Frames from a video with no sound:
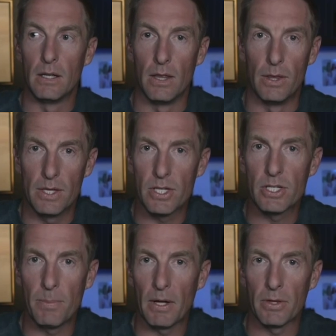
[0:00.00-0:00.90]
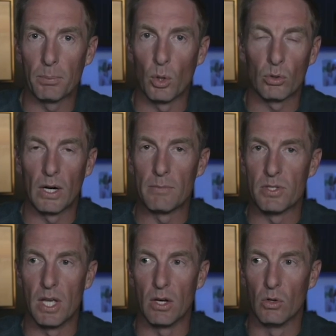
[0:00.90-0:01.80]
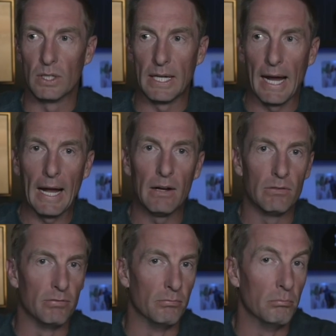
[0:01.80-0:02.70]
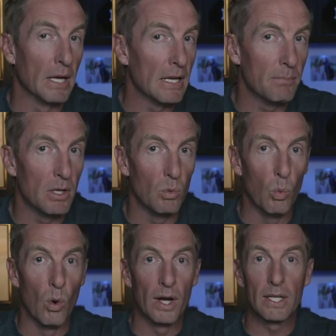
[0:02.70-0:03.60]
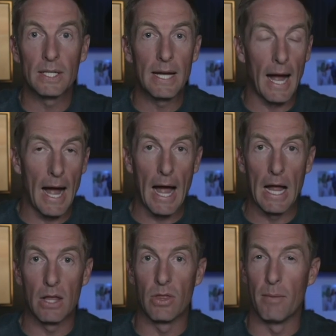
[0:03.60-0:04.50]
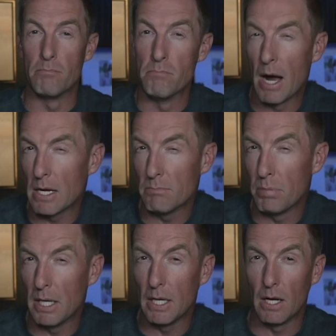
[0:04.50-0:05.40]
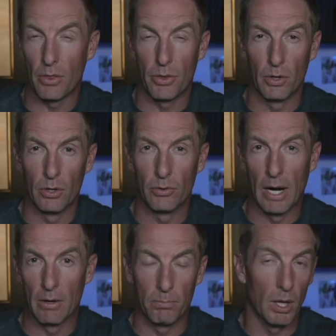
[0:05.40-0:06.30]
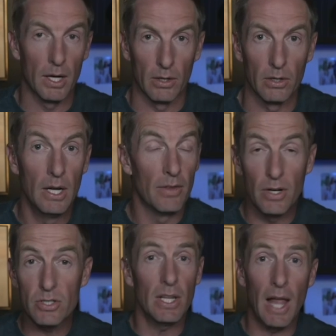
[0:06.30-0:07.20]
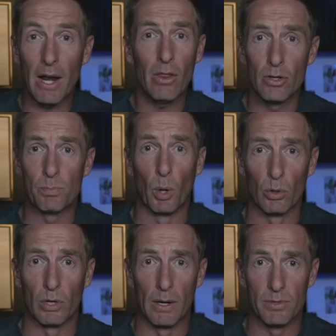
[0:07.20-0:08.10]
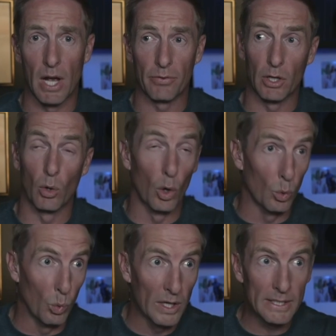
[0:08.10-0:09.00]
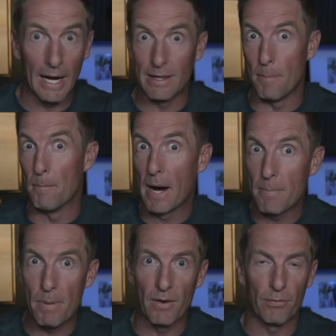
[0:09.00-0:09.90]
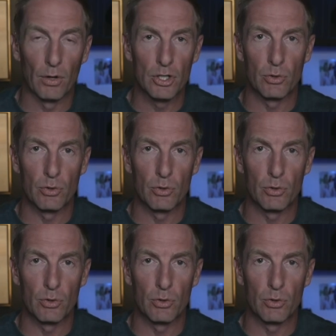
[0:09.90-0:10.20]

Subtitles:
This is about the programs that only have maybe one guy that might be a third round player. There's a lot of those programs out there, or one guy that might be a first